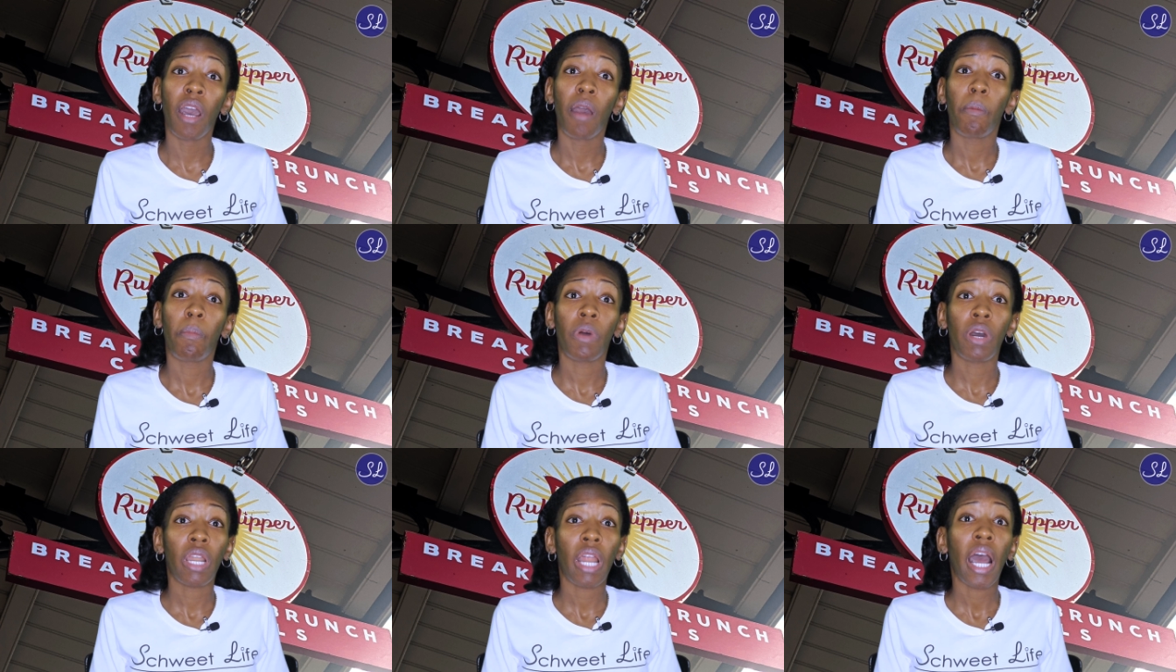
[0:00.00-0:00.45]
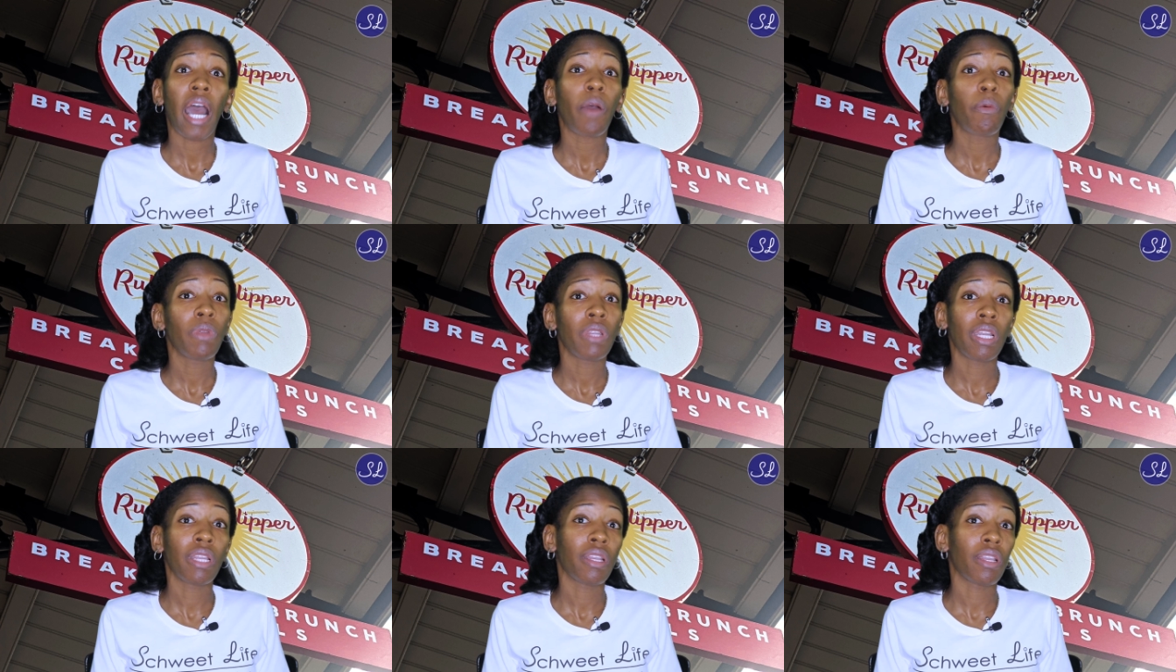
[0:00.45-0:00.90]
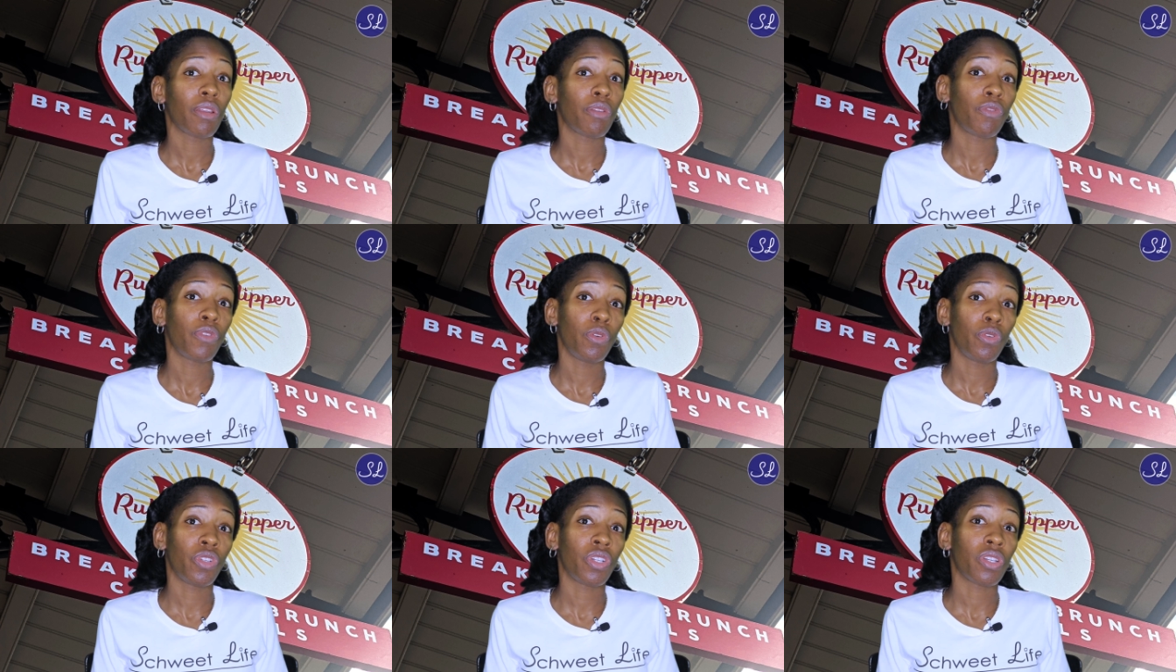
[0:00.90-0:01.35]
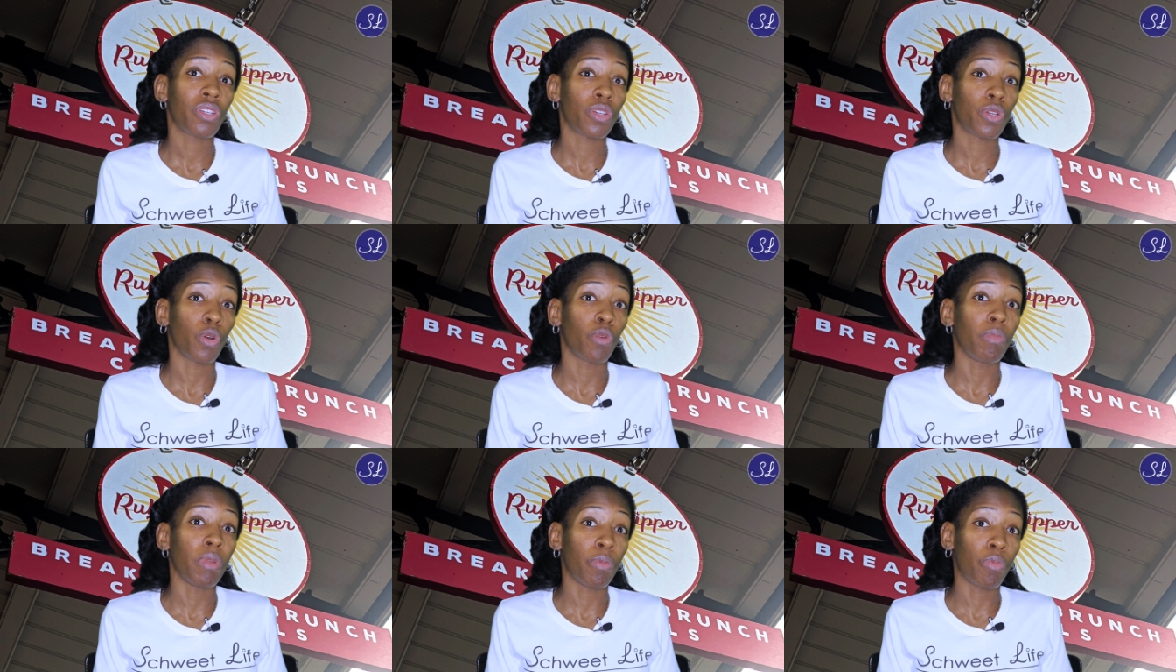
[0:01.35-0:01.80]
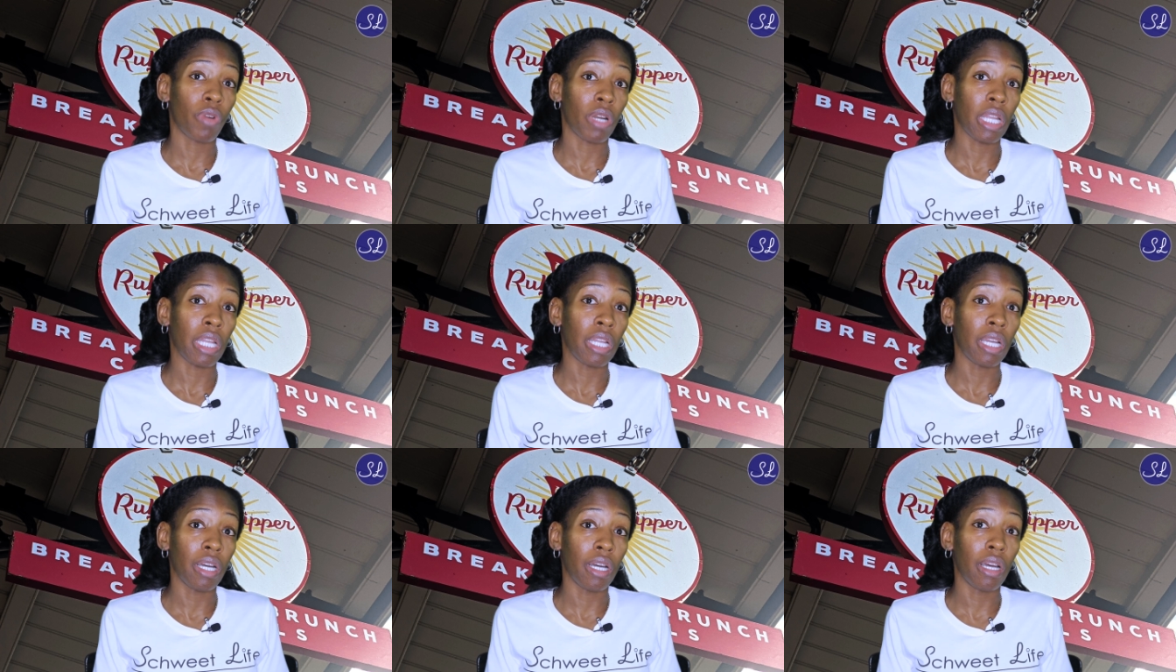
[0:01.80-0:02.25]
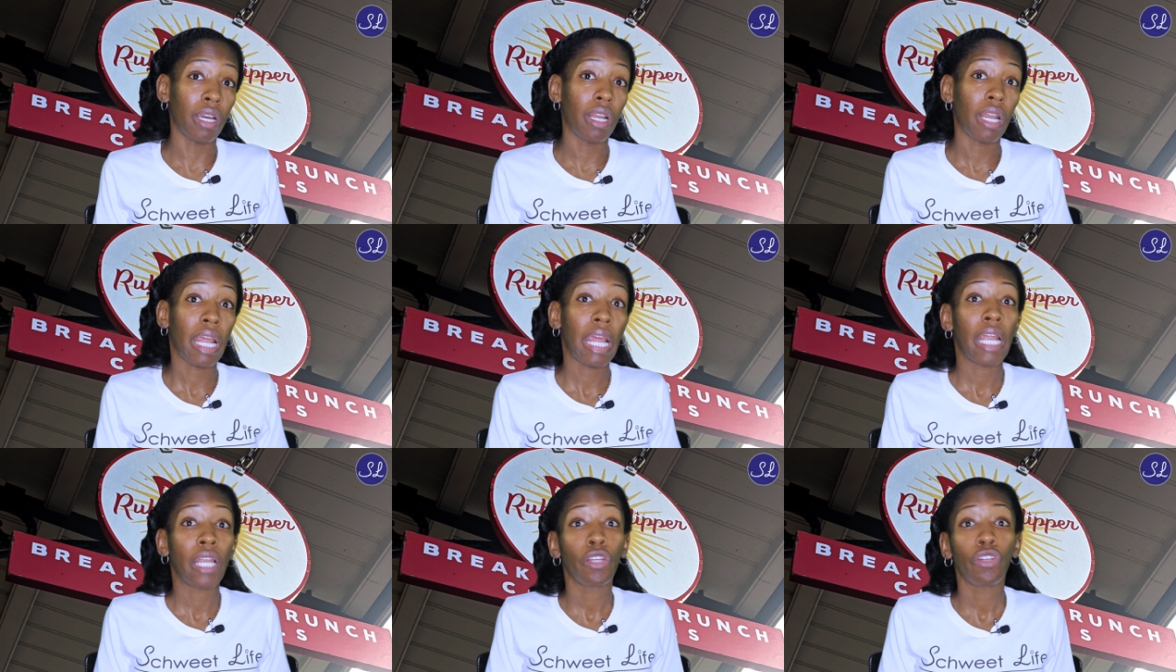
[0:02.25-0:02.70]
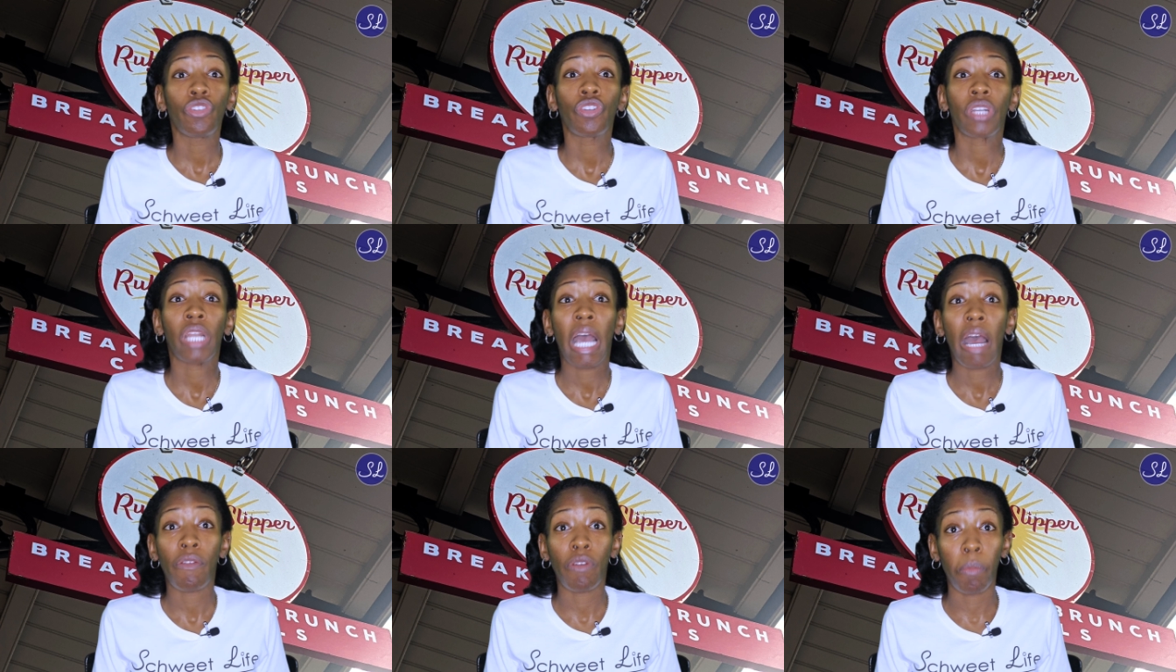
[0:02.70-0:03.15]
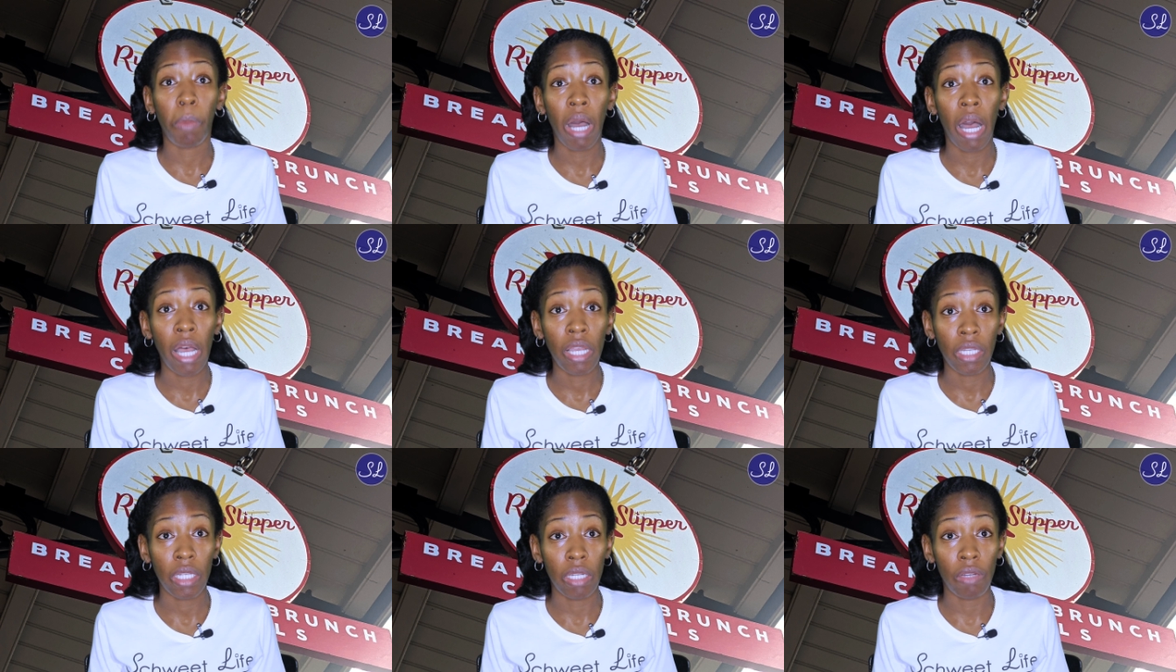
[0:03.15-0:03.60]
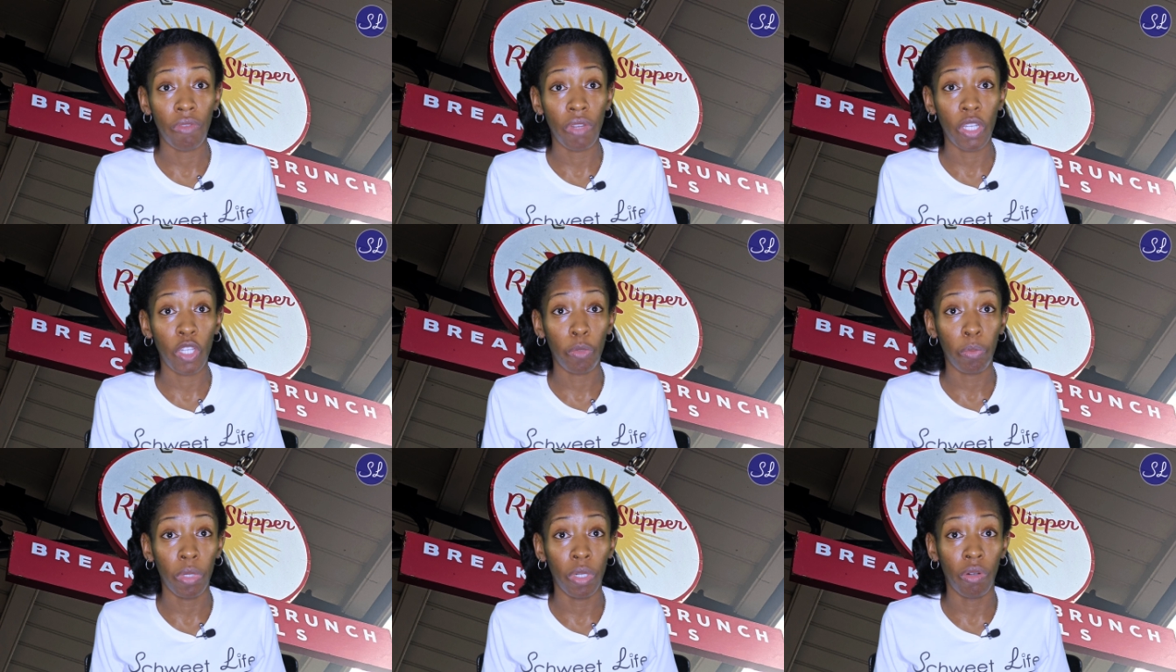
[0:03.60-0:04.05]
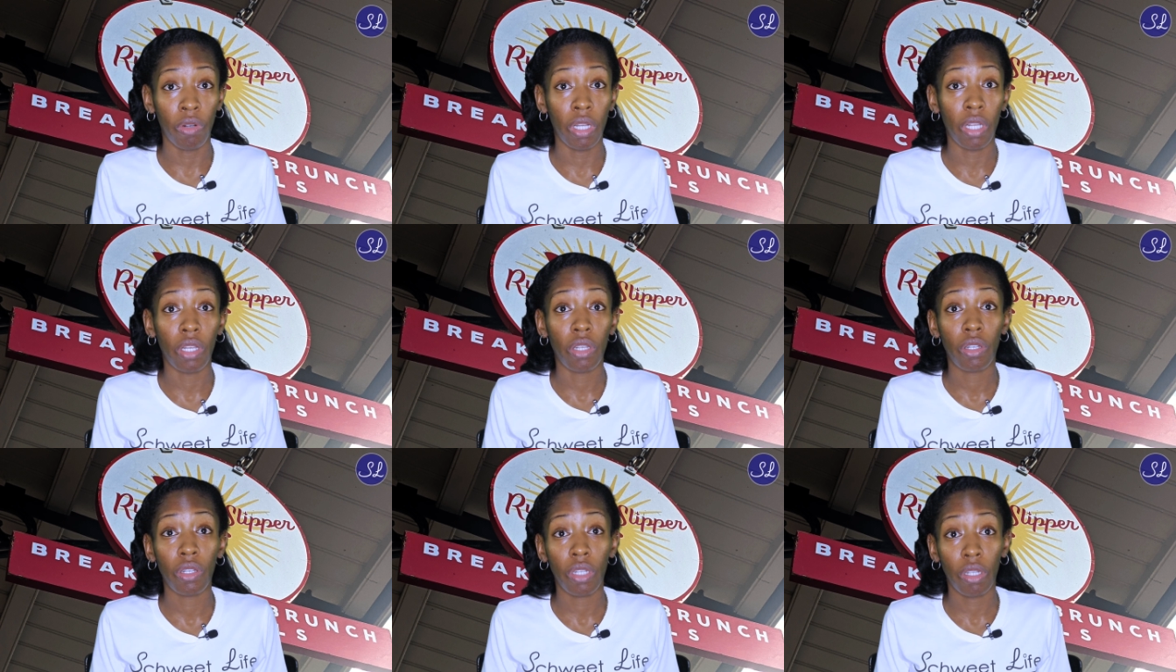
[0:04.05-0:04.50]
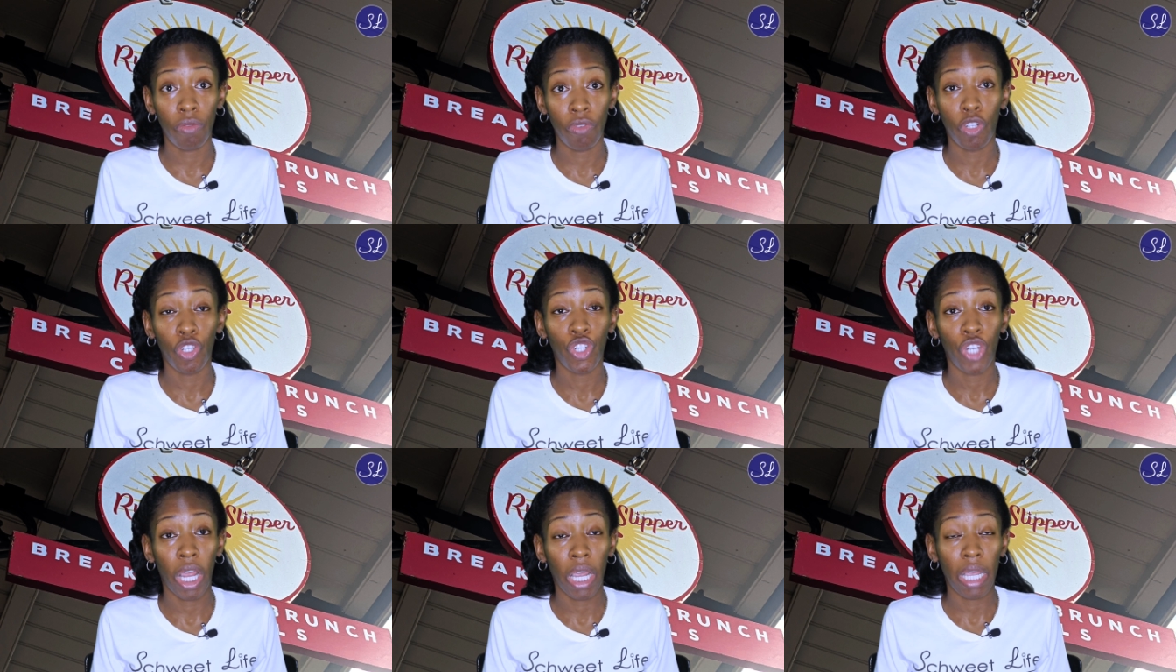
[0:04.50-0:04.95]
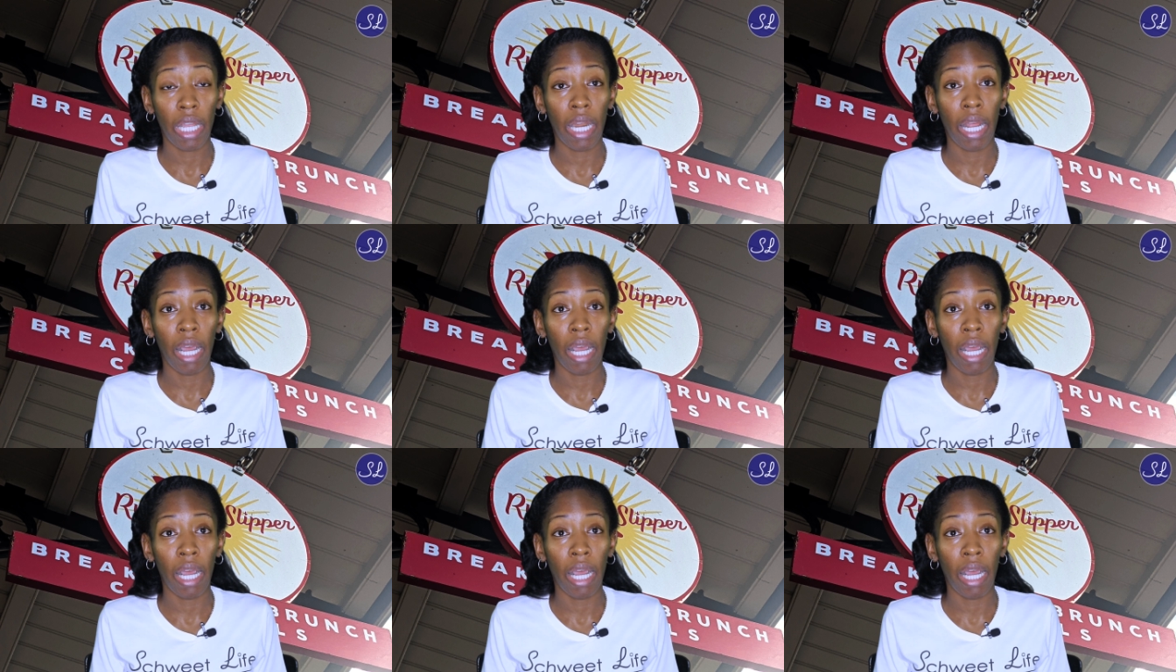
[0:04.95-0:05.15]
but I would think that the food should still be pretty good and you should have a positive experience if you check it